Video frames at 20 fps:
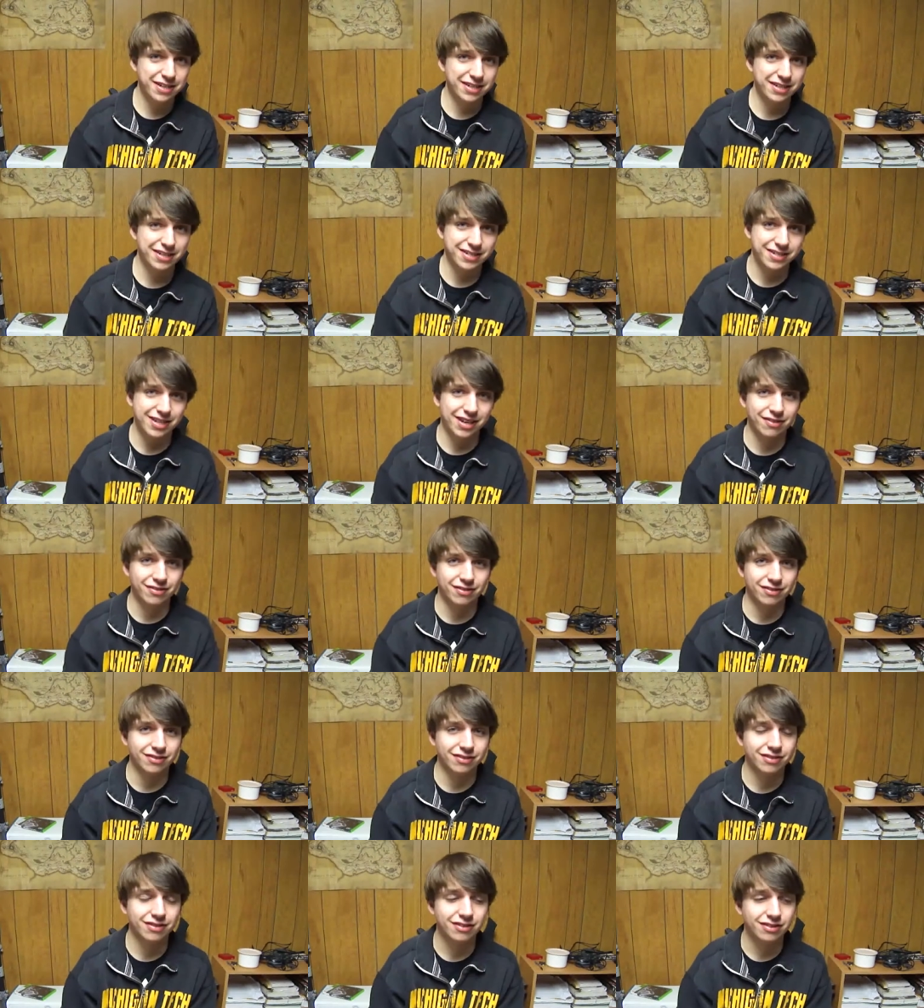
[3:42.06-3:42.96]
mean to
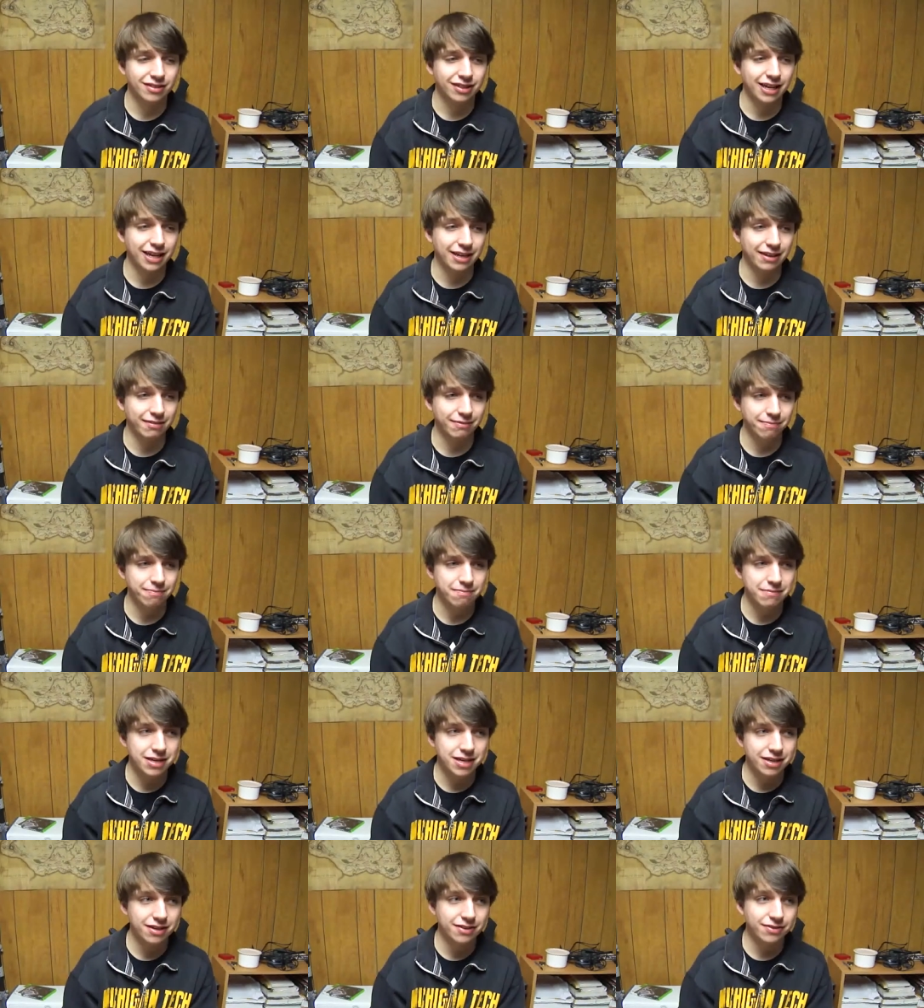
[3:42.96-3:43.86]
sound like
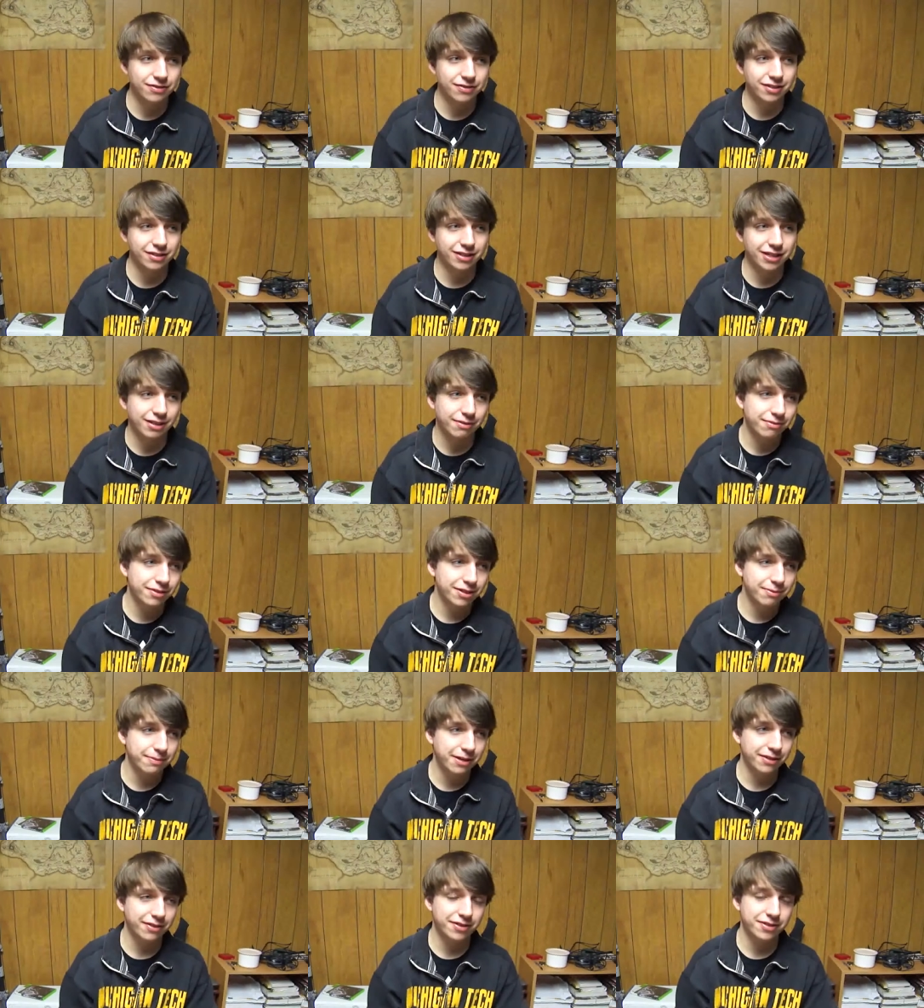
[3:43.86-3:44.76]
mean or delinquent
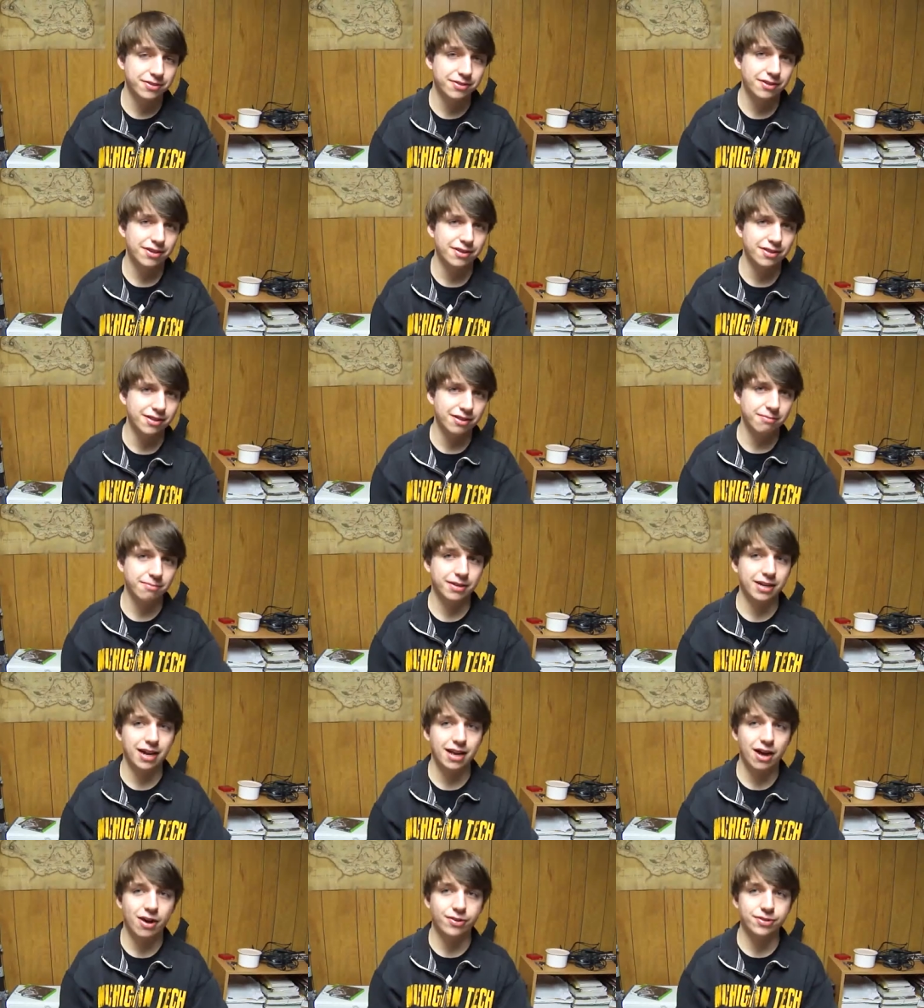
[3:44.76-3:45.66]
about this or anything, but
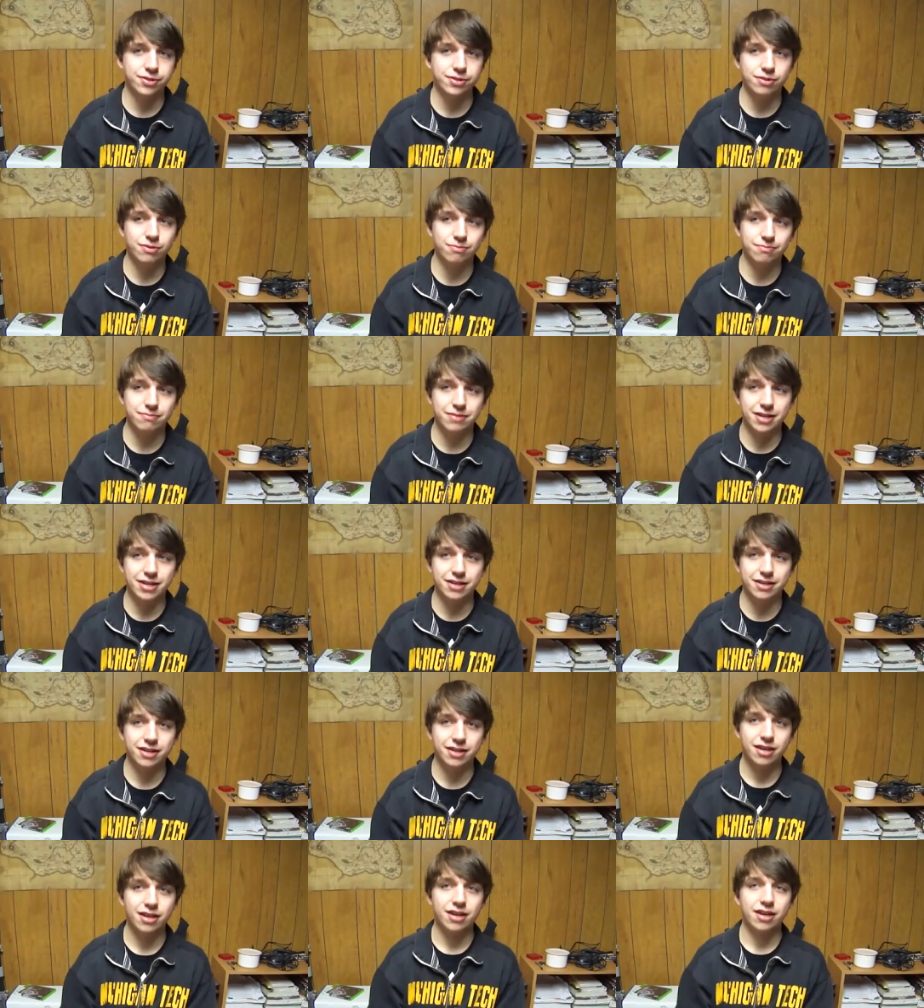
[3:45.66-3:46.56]
I also
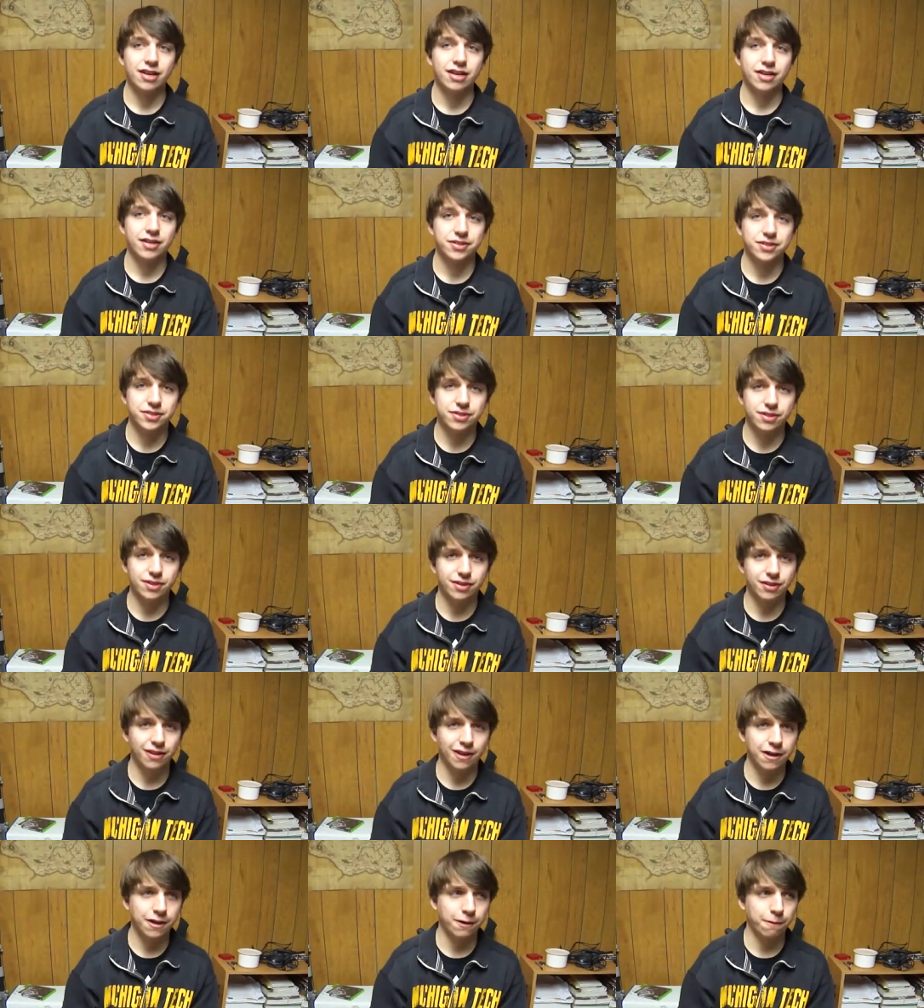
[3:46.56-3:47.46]
might
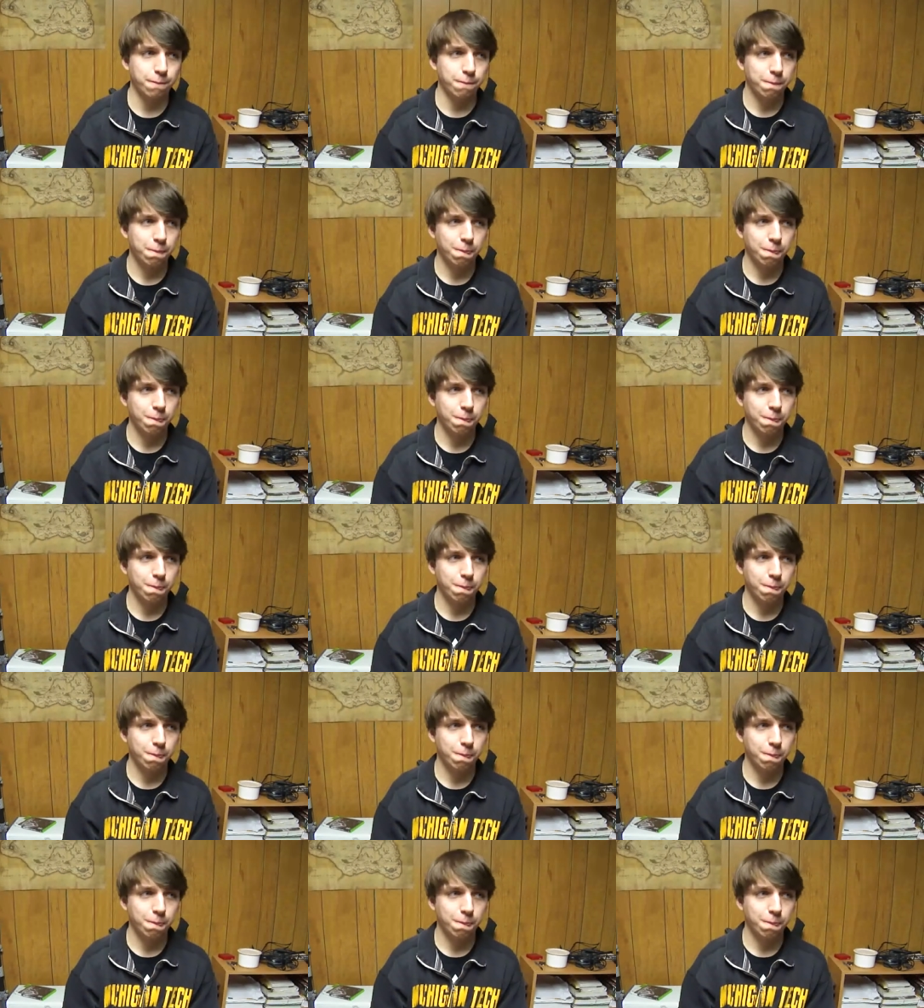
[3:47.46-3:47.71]
start like